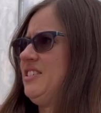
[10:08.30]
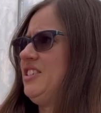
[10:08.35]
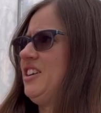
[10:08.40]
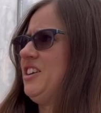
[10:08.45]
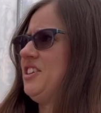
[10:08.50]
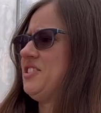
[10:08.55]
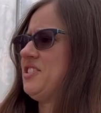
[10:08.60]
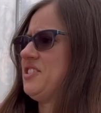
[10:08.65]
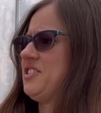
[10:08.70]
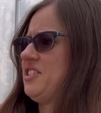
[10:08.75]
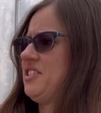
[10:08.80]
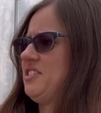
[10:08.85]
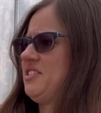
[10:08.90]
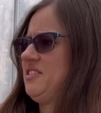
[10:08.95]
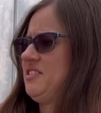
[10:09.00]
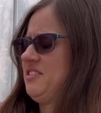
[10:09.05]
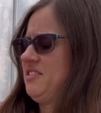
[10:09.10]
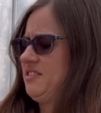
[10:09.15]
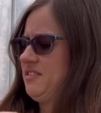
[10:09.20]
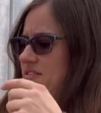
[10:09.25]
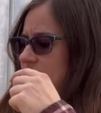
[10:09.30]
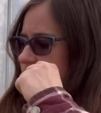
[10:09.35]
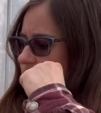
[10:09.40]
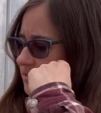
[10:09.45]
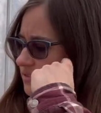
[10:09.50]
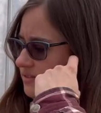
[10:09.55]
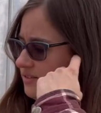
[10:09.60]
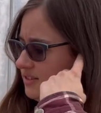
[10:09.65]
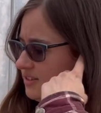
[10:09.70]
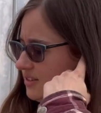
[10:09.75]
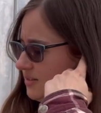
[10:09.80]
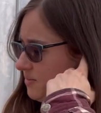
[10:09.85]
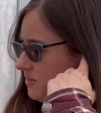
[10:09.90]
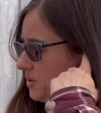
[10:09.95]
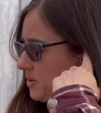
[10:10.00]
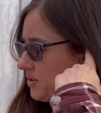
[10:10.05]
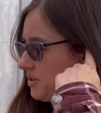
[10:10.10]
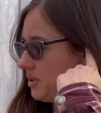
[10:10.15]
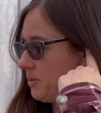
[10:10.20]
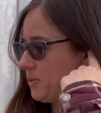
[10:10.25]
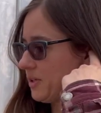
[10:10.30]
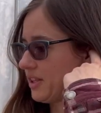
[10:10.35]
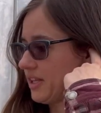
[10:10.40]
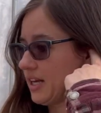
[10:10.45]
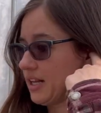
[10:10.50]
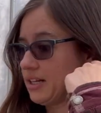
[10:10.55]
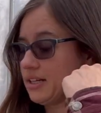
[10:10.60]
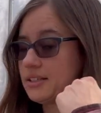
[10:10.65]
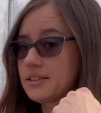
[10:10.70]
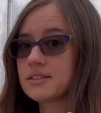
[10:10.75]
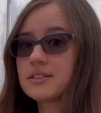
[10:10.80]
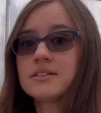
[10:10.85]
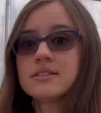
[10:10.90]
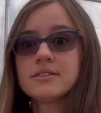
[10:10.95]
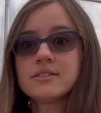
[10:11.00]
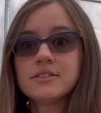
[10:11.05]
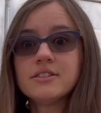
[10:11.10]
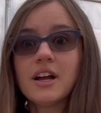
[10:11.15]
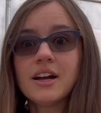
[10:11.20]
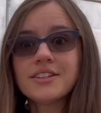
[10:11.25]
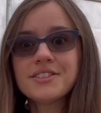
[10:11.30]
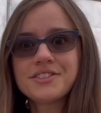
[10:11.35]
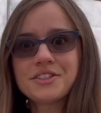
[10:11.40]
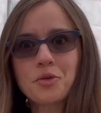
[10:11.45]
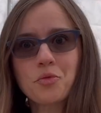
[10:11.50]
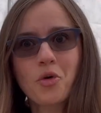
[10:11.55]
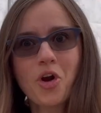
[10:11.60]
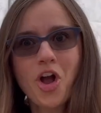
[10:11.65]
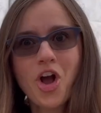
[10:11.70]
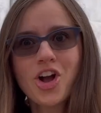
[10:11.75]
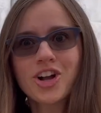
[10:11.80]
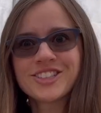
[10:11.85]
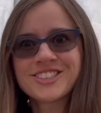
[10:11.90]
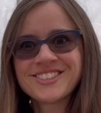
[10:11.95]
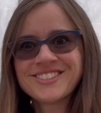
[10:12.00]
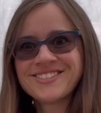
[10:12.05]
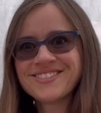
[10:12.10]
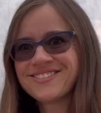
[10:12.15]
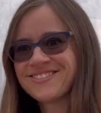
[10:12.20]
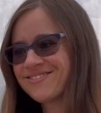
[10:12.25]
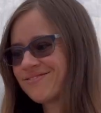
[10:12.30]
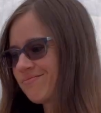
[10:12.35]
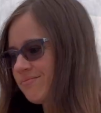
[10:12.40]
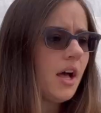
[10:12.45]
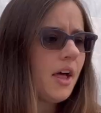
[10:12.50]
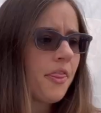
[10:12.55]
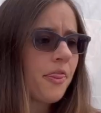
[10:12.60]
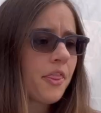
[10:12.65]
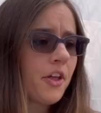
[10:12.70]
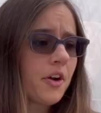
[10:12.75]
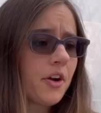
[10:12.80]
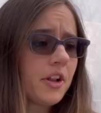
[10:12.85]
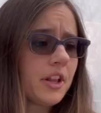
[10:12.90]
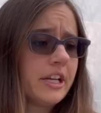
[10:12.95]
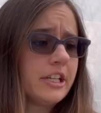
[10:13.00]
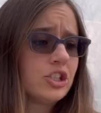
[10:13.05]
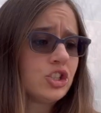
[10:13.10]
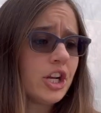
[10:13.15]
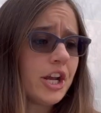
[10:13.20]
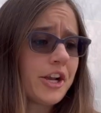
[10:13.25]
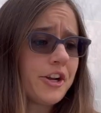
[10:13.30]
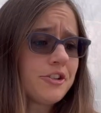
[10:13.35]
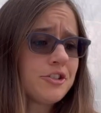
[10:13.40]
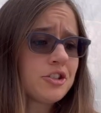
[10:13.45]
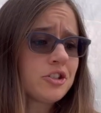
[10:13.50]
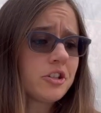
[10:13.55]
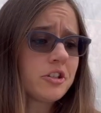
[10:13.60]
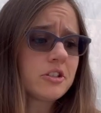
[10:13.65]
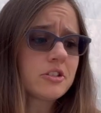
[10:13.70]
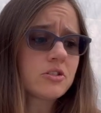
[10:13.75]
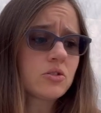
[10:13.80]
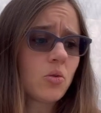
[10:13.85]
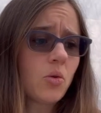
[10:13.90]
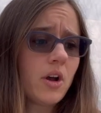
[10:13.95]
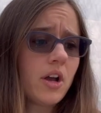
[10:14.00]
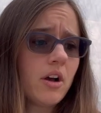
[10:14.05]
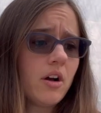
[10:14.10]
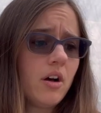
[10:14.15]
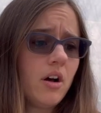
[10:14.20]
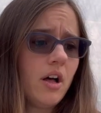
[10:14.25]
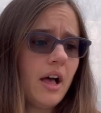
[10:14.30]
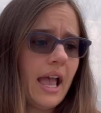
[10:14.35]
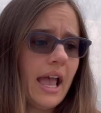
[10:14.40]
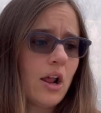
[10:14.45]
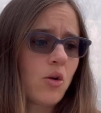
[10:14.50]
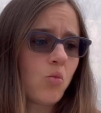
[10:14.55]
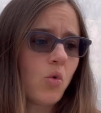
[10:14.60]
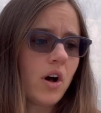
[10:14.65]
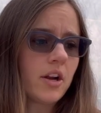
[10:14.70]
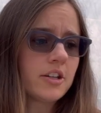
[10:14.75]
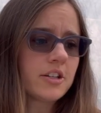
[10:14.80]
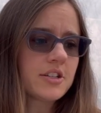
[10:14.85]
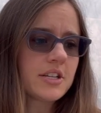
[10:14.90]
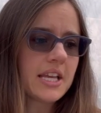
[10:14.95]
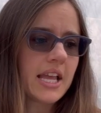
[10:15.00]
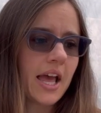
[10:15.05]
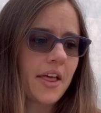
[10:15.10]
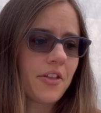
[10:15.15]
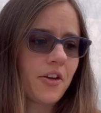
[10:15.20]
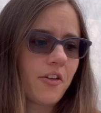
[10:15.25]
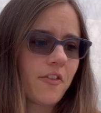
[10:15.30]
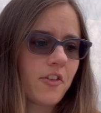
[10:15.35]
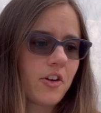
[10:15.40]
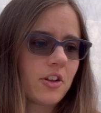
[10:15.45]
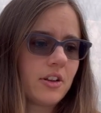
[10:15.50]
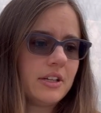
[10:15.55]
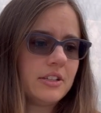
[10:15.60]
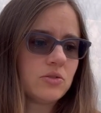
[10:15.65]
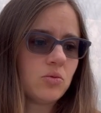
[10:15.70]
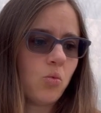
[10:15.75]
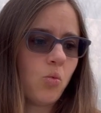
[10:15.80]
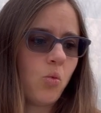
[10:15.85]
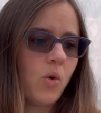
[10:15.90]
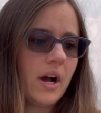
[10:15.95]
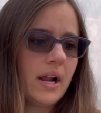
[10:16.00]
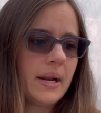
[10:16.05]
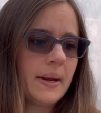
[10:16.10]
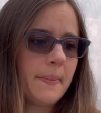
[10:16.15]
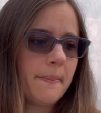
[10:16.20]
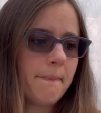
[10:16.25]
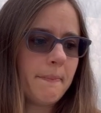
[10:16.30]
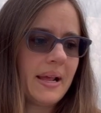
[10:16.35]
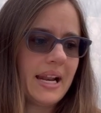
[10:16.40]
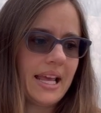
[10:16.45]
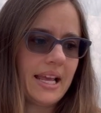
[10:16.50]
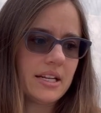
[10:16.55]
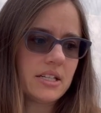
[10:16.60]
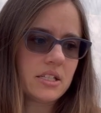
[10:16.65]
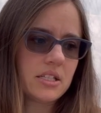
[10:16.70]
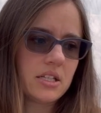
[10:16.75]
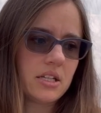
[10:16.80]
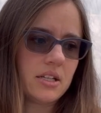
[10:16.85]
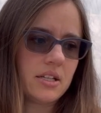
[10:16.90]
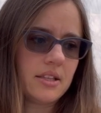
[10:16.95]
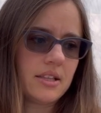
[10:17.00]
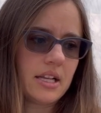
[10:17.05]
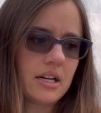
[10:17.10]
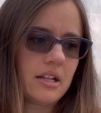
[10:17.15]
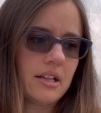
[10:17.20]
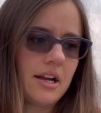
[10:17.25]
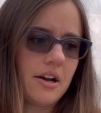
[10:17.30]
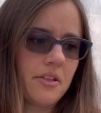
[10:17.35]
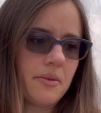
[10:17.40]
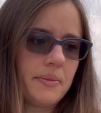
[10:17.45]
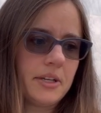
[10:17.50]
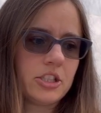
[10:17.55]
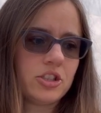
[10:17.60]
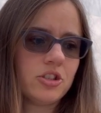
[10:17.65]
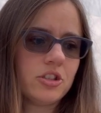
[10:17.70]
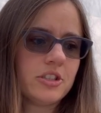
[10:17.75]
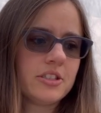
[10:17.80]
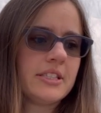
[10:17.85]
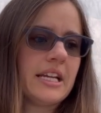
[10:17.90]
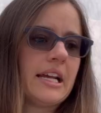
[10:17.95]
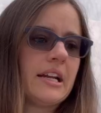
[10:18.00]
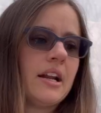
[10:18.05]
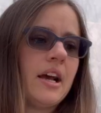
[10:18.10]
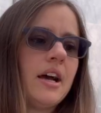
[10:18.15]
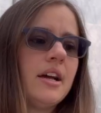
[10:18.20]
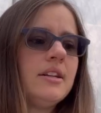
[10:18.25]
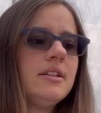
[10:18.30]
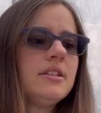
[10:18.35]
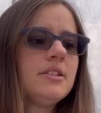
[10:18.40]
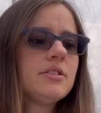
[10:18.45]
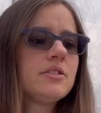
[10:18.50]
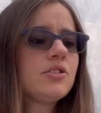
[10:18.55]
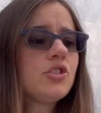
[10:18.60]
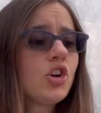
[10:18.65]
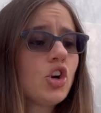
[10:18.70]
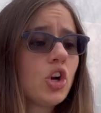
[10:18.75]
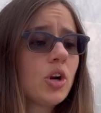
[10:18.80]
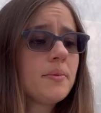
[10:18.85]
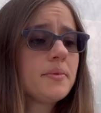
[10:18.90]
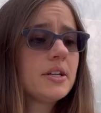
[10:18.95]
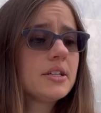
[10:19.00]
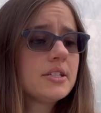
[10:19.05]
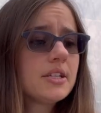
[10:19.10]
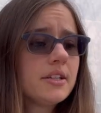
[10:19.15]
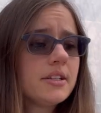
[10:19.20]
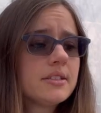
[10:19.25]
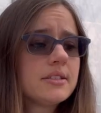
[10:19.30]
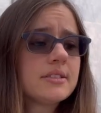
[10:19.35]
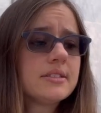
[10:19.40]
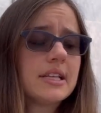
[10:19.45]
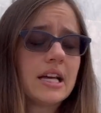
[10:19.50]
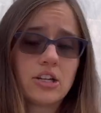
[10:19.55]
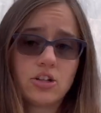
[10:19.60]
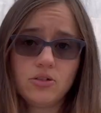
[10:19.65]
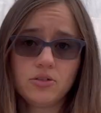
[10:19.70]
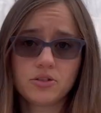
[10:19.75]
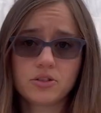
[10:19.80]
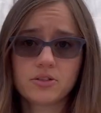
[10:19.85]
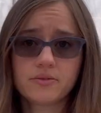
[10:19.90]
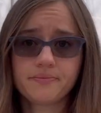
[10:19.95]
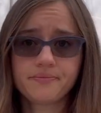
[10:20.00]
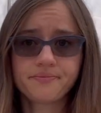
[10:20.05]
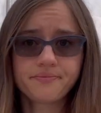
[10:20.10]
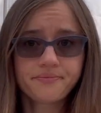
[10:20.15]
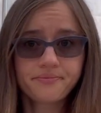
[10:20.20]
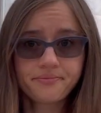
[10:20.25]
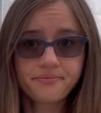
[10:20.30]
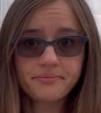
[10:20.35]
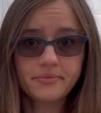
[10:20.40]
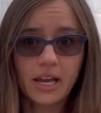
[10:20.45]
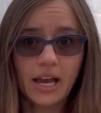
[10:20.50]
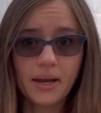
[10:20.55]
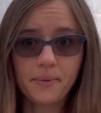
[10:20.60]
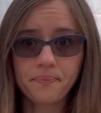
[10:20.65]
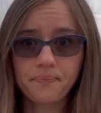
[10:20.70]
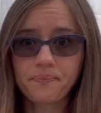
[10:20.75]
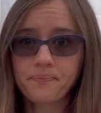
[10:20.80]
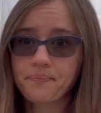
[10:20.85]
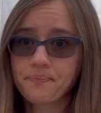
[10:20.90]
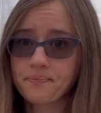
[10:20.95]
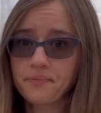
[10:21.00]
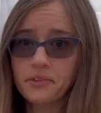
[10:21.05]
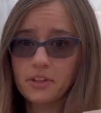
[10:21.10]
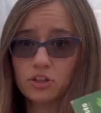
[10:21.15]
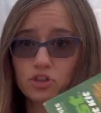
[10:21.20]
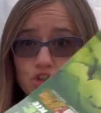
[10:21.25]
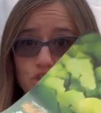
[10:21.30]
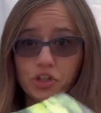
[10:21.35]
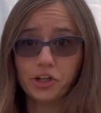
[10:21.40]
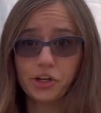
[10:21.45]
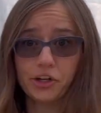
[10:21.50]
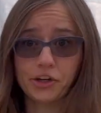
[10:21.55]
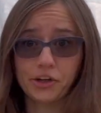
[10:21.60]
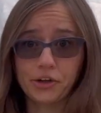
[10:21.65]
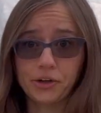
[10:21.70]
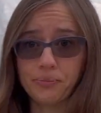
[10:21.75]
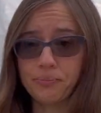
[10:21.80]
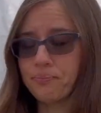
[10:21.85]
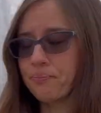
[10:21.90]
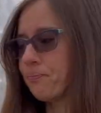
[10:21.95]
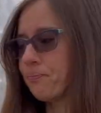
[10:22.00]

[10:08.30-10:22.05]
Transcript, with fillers: Dust. Mostly what that is, dust and rocks. Thoroughly shake or stir the soil and water together for at least one minute. Then allow the mixture to stand undisturbed until it settles. Okay, let's shake it up.